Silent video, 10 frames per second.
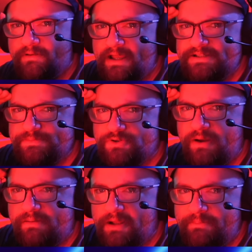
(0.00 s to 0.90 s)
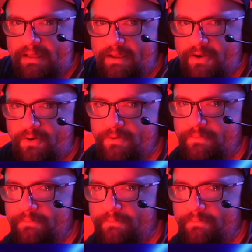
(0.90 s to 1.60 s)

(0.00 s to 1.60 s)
Like, subscribe, click the bell icon.